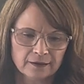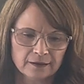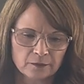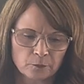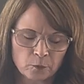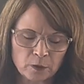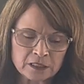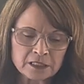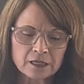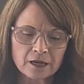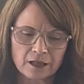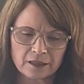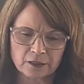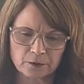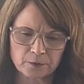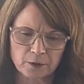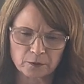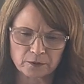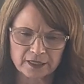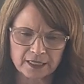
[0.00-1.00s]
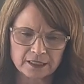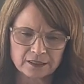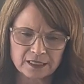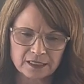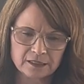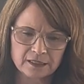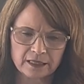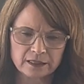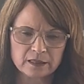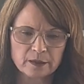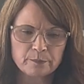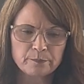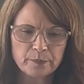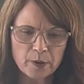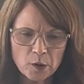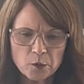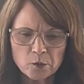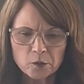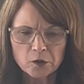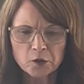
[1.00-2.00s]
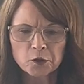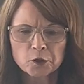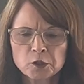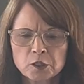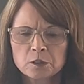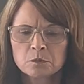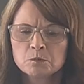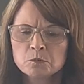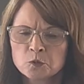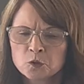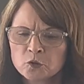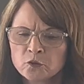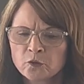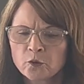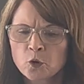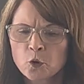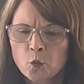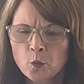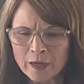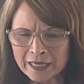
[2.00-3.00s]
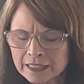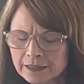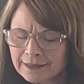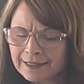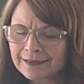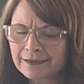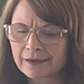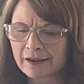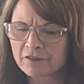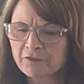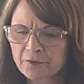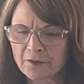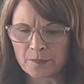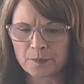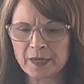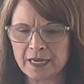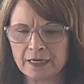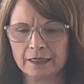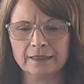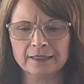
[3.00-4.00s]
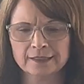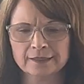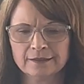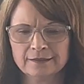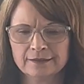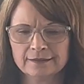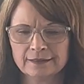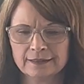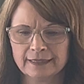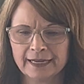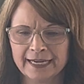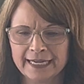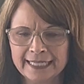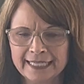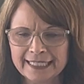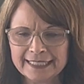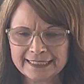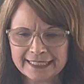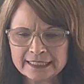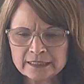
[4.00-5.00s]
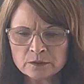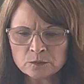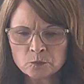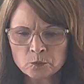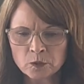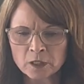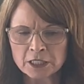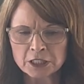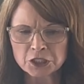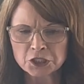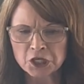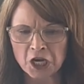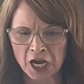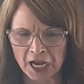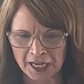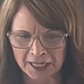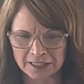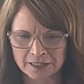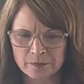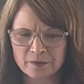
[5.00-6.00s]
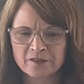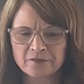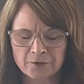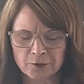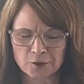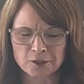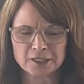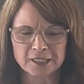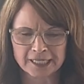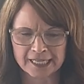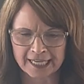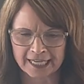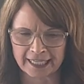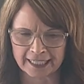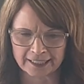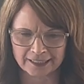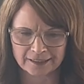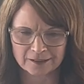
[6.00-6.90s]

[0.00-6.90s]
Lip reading: One scholar wrote this. He said, the boat couldn't move quickly enough for Peter, and he didn't want John to be first again.